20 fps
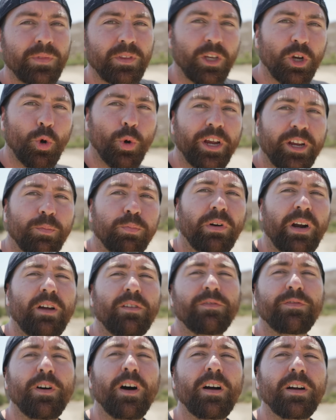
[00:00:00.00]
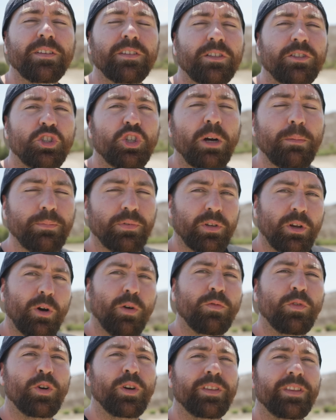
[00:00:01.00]
The quick brown fox jumps
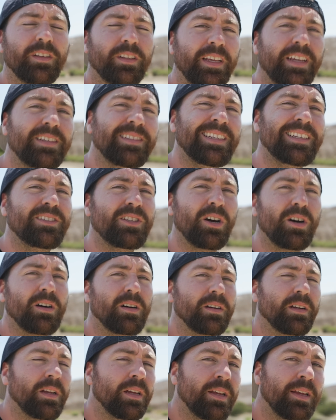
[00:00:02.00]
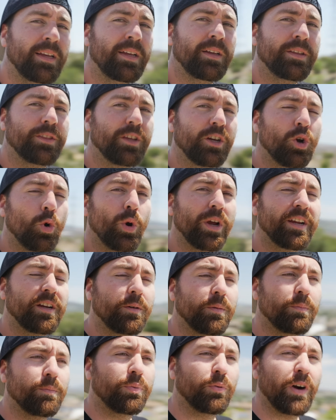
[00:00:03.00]
over the lazy dog. The quick
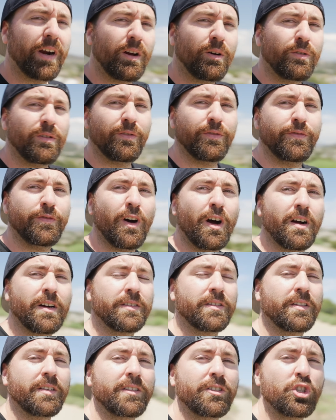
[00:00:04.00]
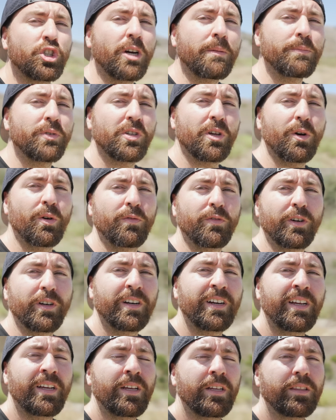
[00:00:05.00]
brown fox jumps over
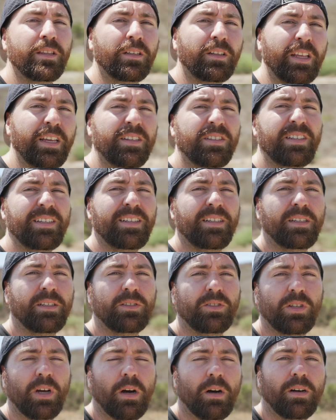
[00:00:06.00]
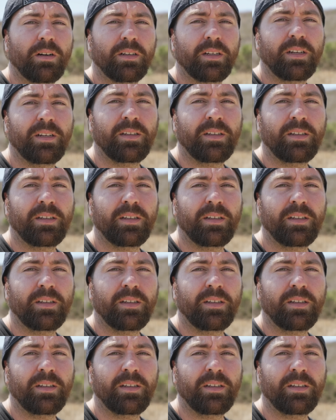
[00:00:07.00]
the lazy dog.